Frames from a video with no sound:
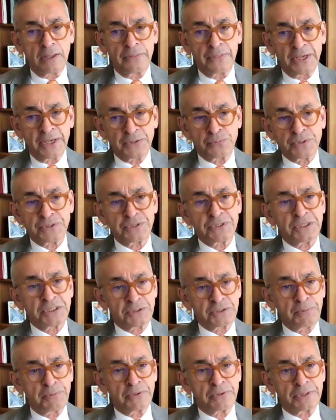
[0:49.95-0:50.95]
And that was the
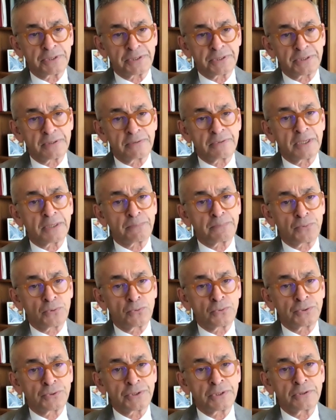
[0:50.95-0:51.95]
spirit that
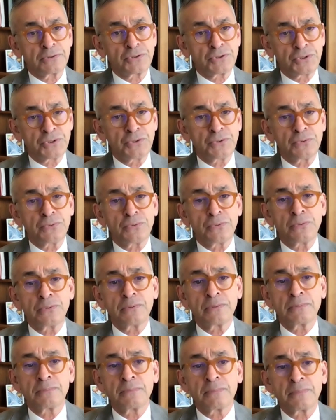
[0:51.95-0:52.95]
brought to,
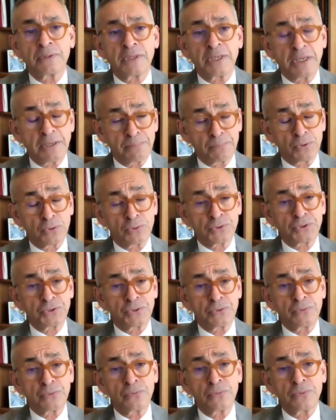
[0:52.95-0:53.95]
he brought
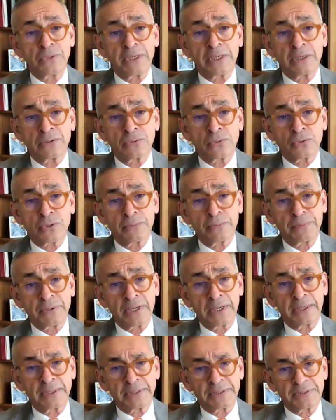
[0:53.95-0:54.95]
to the Aurora
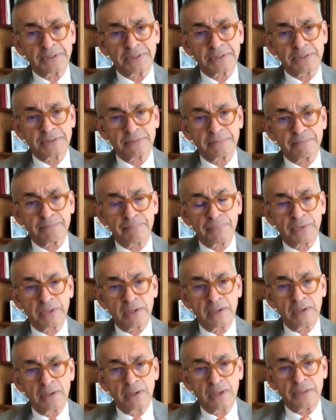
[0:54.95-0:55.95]
Prize.
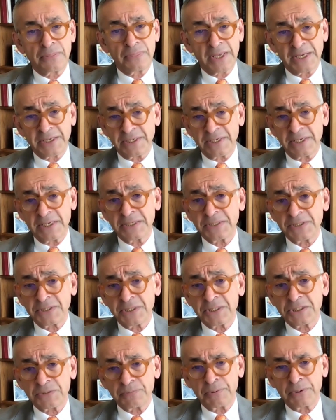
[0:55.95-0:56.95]
And that is
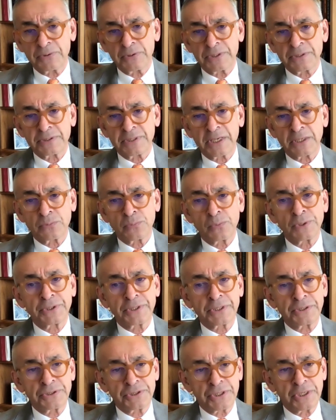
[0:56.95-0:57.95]
the spirit that will
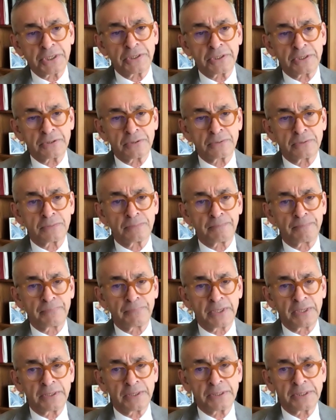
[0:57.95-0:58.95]
continue
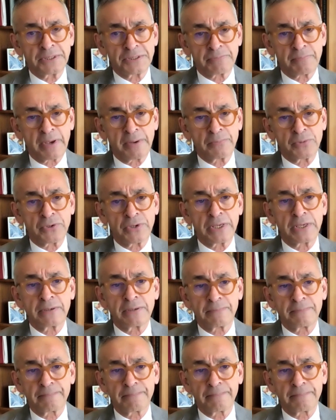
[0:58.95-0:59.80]
in his memory.